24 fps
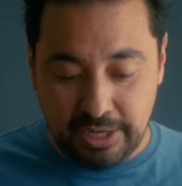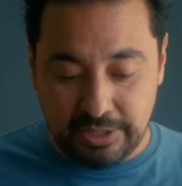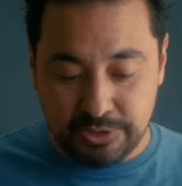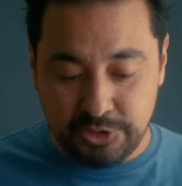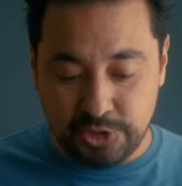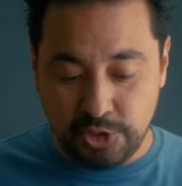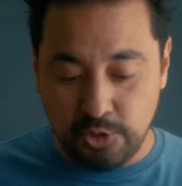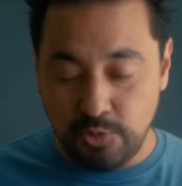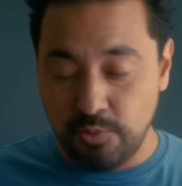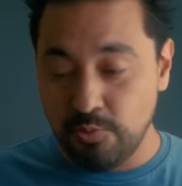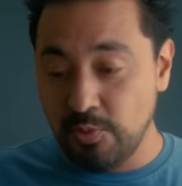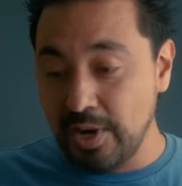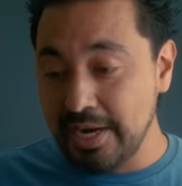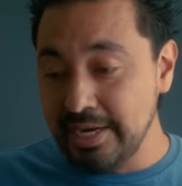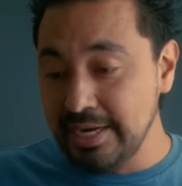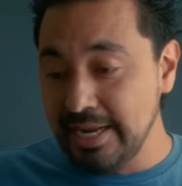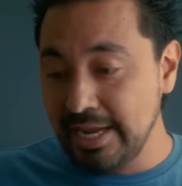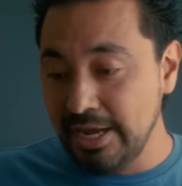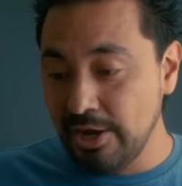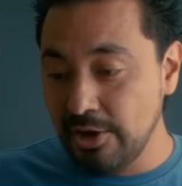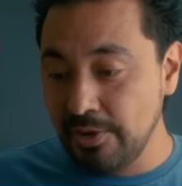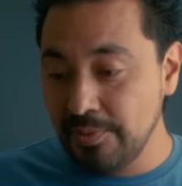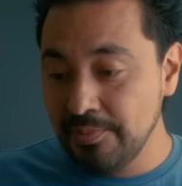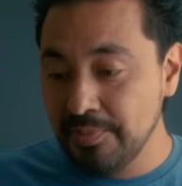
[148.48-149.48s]
So right
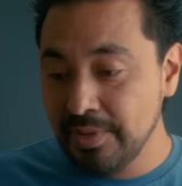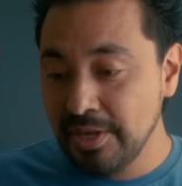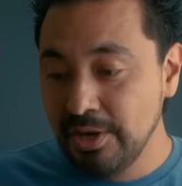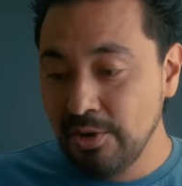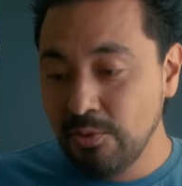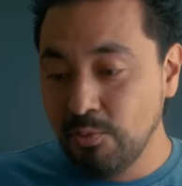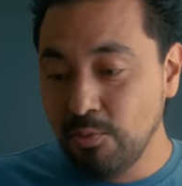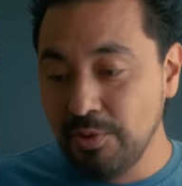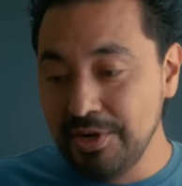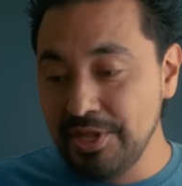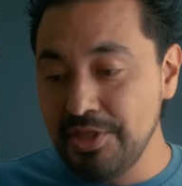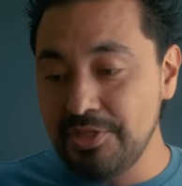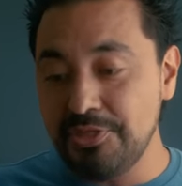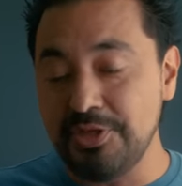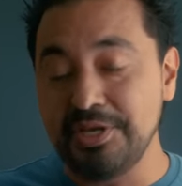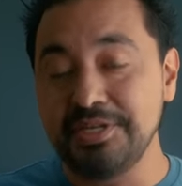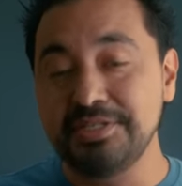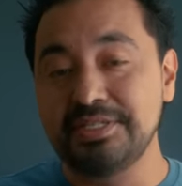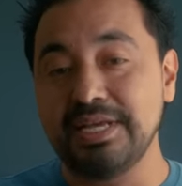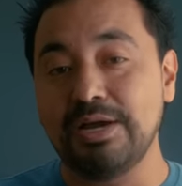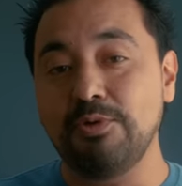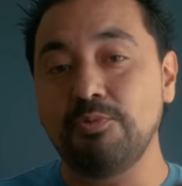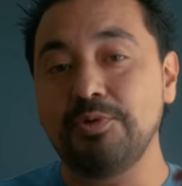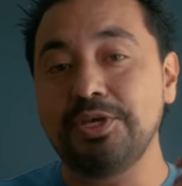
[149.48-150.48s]
now, one of the
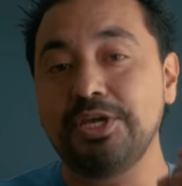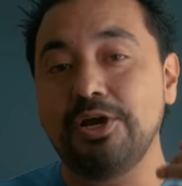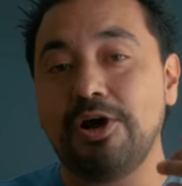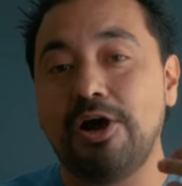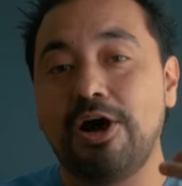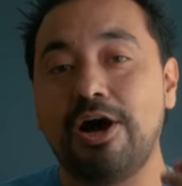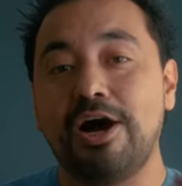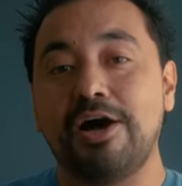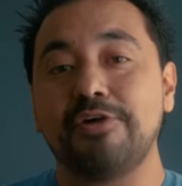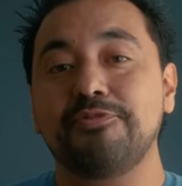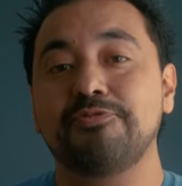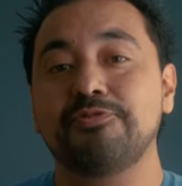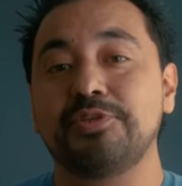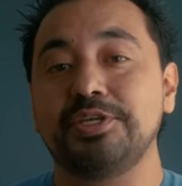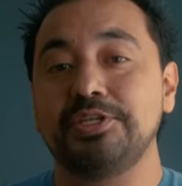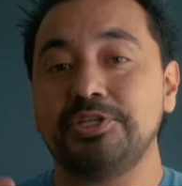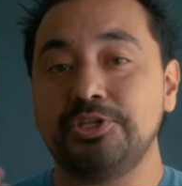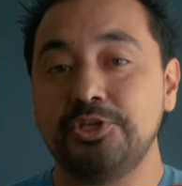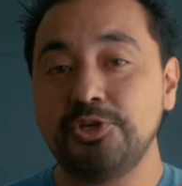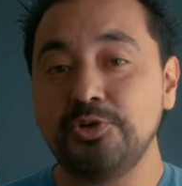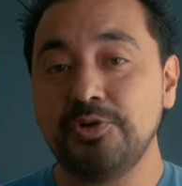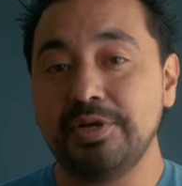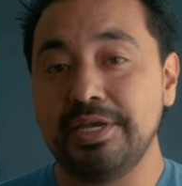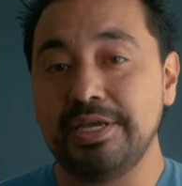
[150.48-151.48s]
things that we often
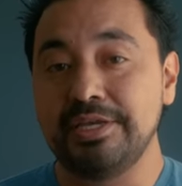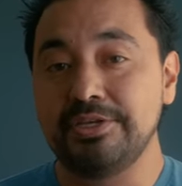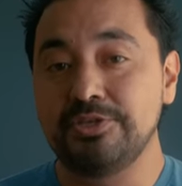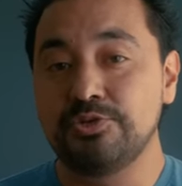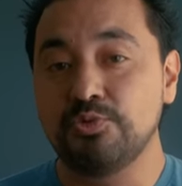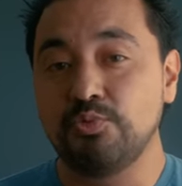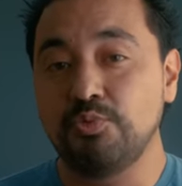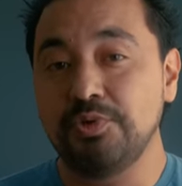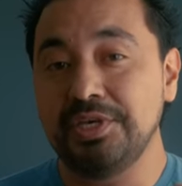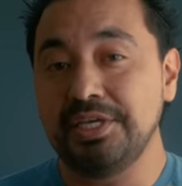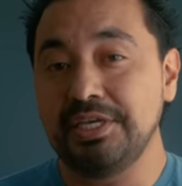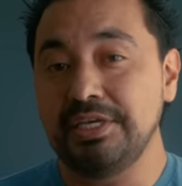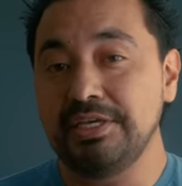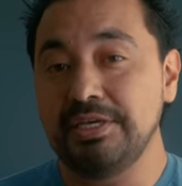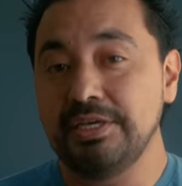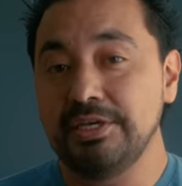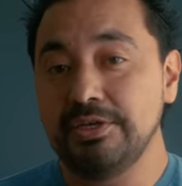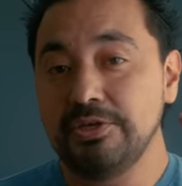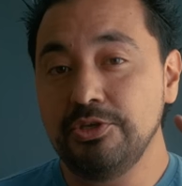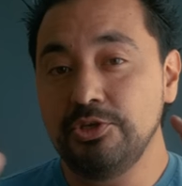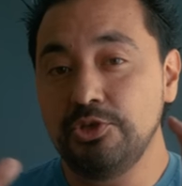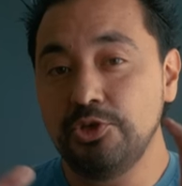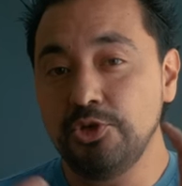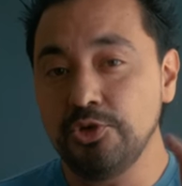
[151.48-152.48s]
do is we
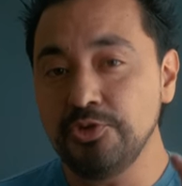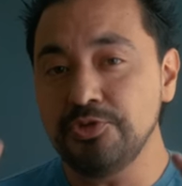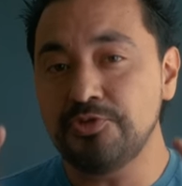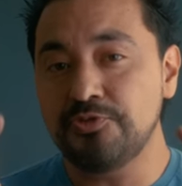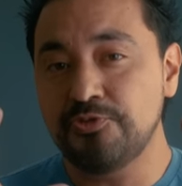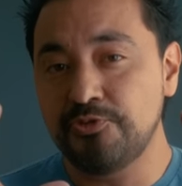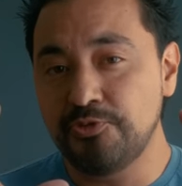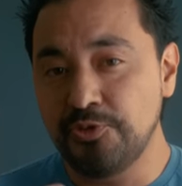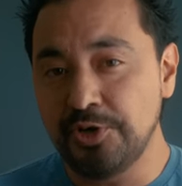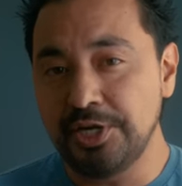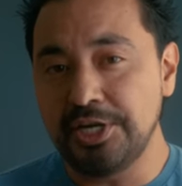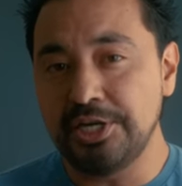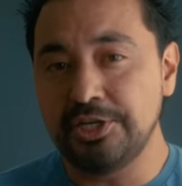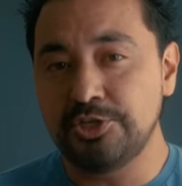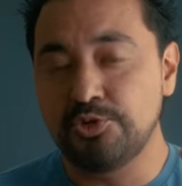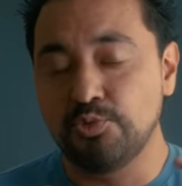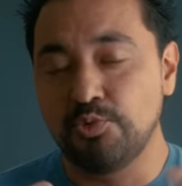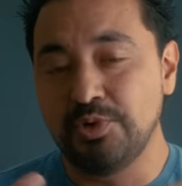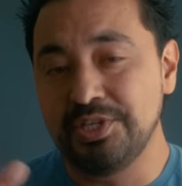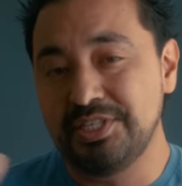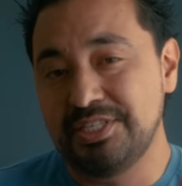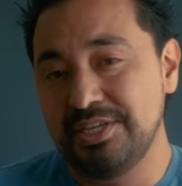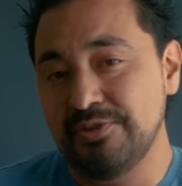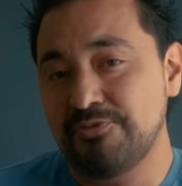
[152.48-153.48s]
use footage
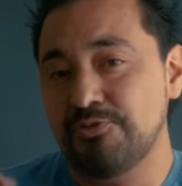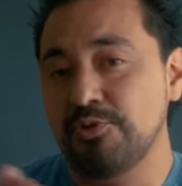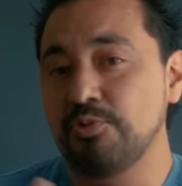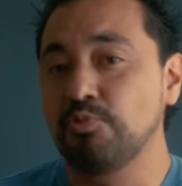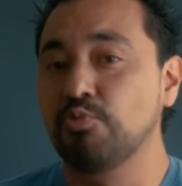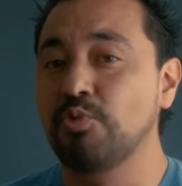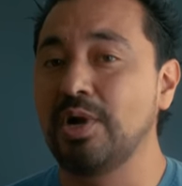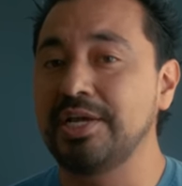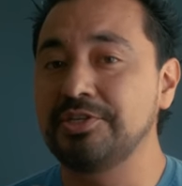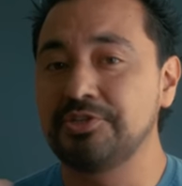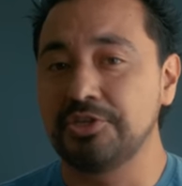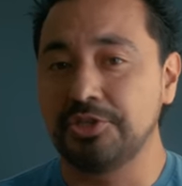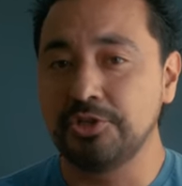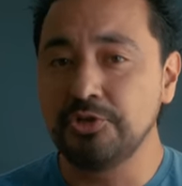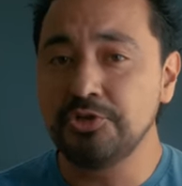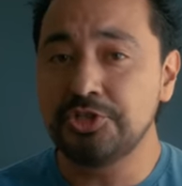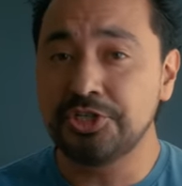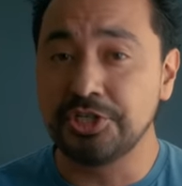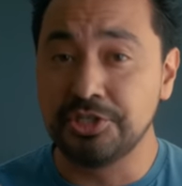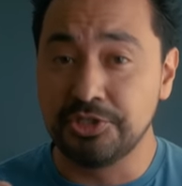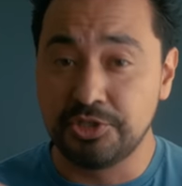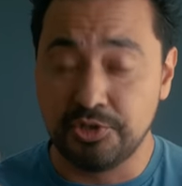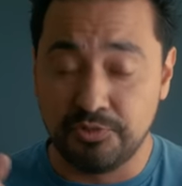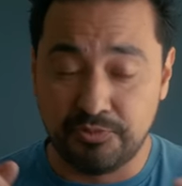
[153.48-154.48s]
with different
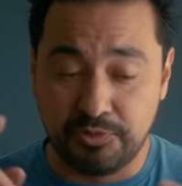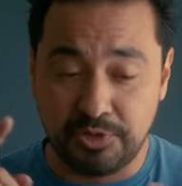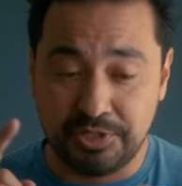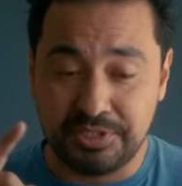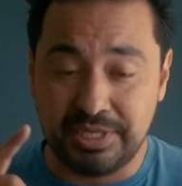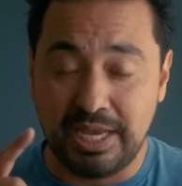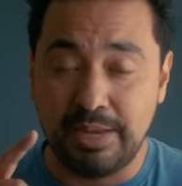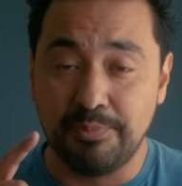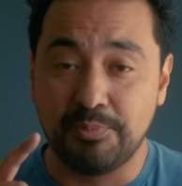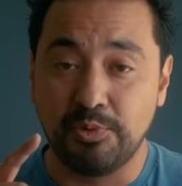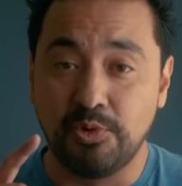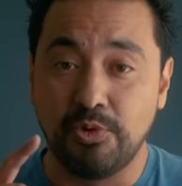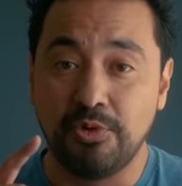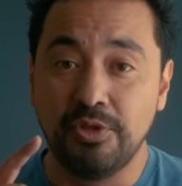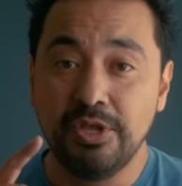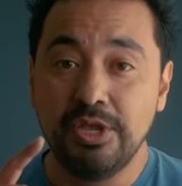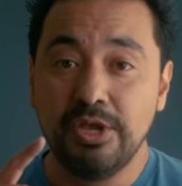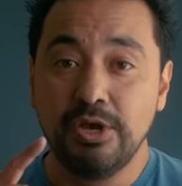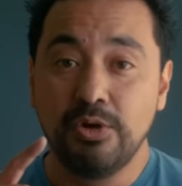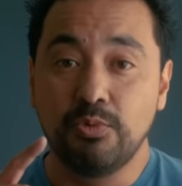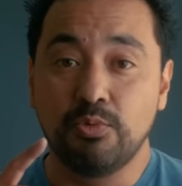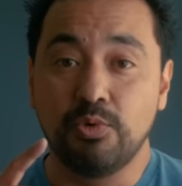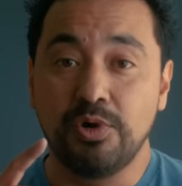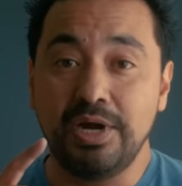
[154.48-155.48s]
resolutions. So for example,
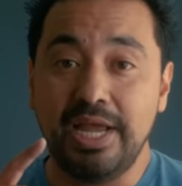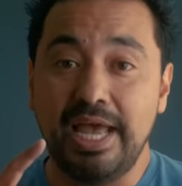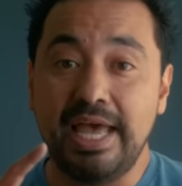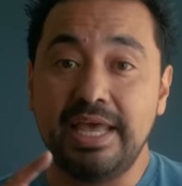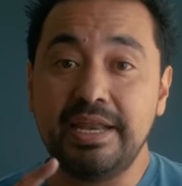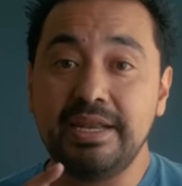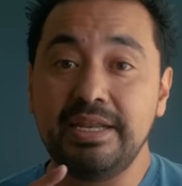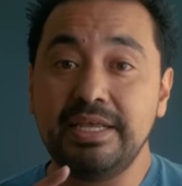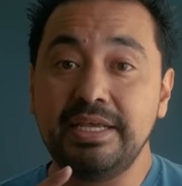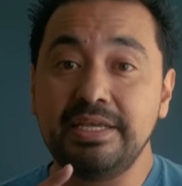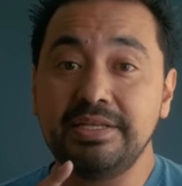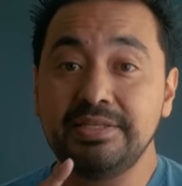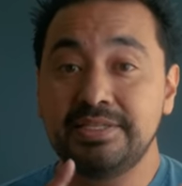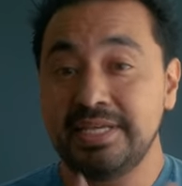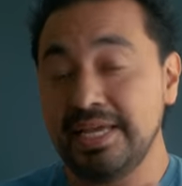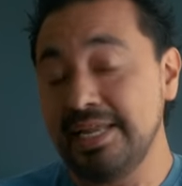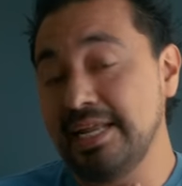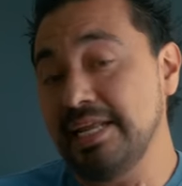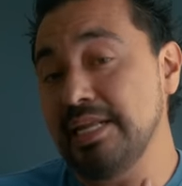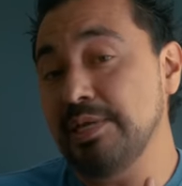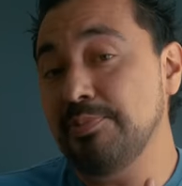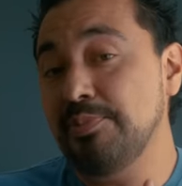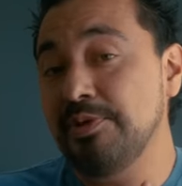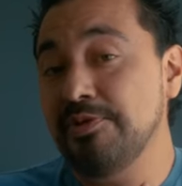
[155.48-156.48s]
we're editing
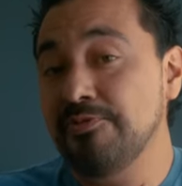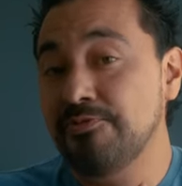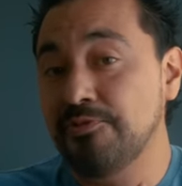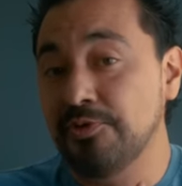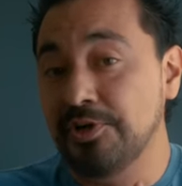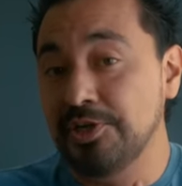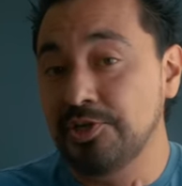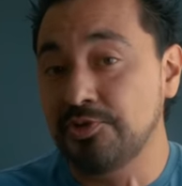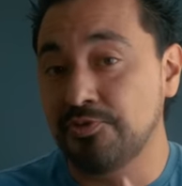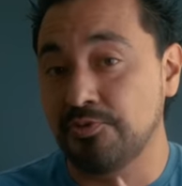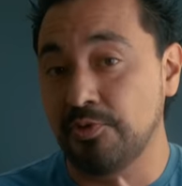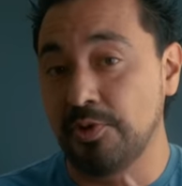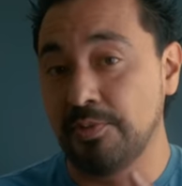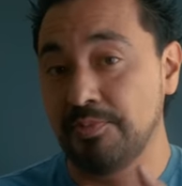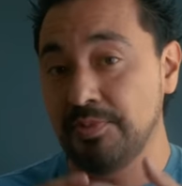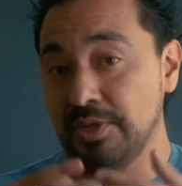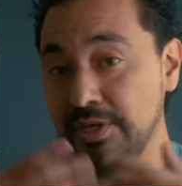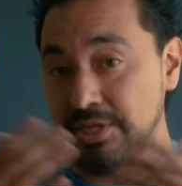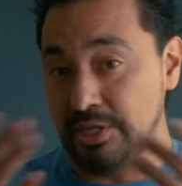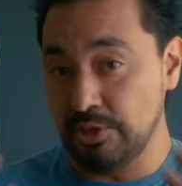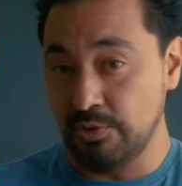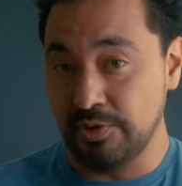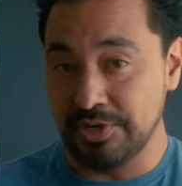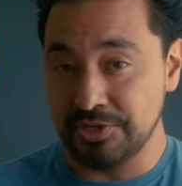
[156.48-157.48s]
1080p footage from
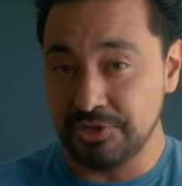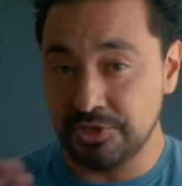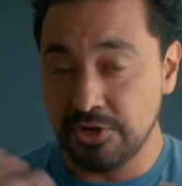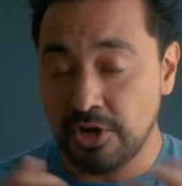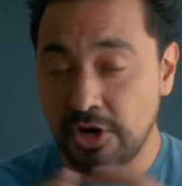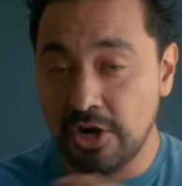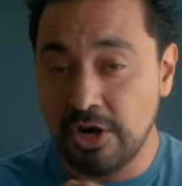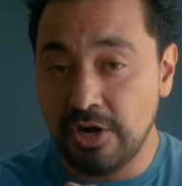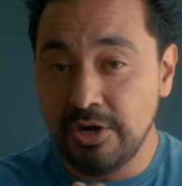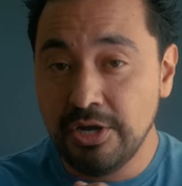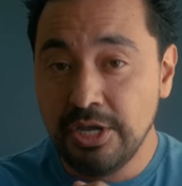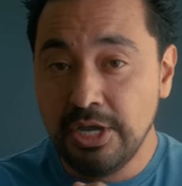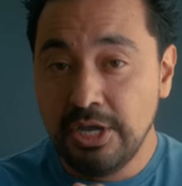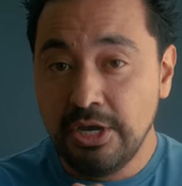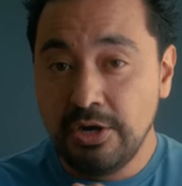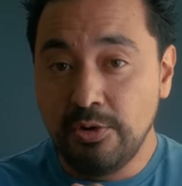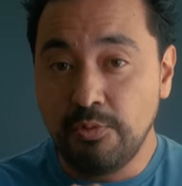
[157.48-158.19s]
the USR.